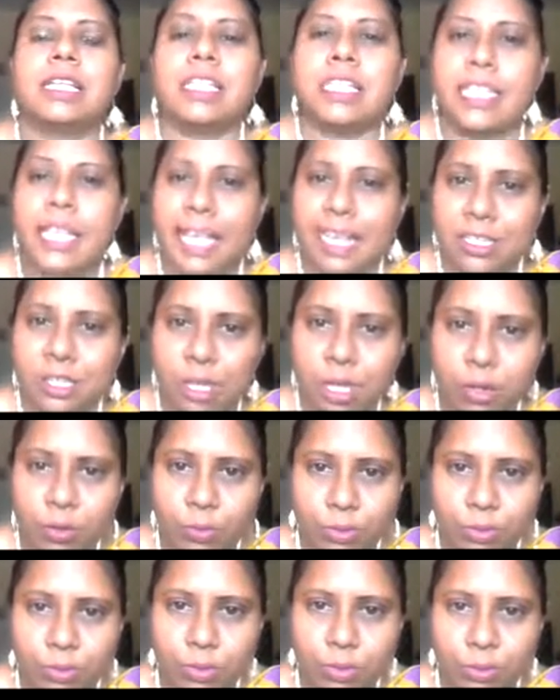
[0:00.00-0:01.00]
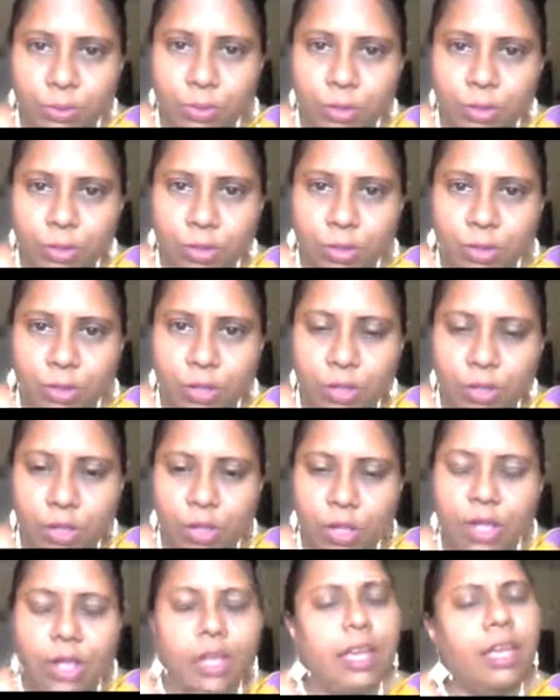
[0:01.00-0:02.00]
takes oath.
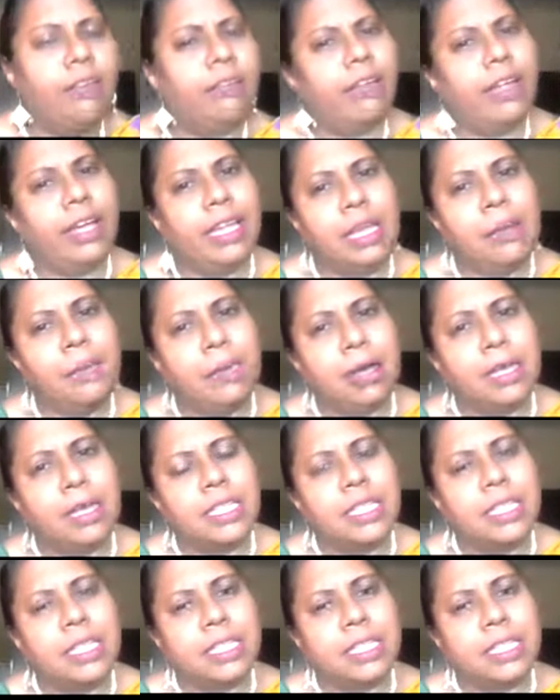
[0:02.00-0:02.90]
If any party